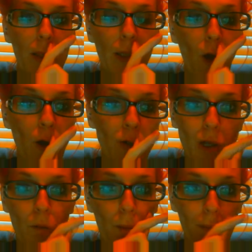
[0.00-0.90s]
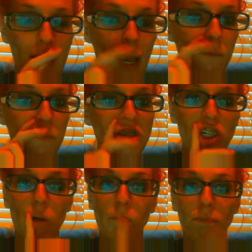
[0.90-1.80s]
The dogs don't rip it down when they
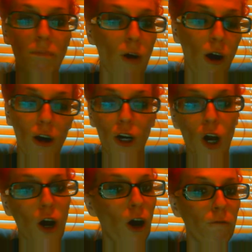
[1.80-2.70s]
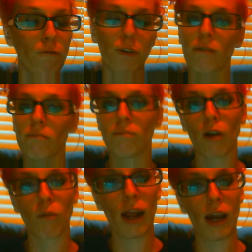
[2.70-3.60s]
jump on and off and
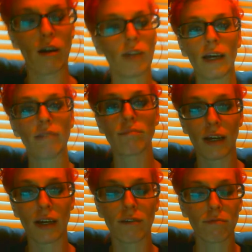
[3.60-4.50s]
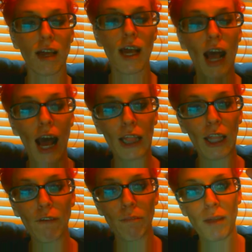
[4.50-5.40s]
around. I, they're I
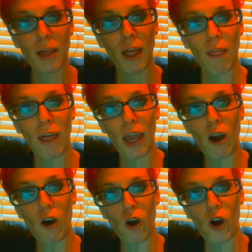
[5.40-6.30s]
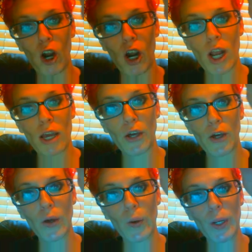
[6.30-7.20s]
love them. They are
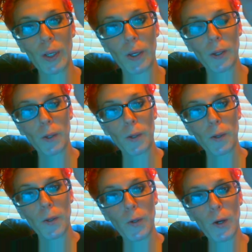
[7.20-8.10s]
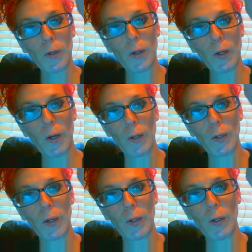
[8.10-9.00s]
good. Good, good, good,
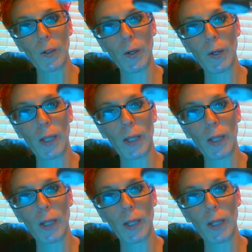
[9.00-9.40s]
good, good, good.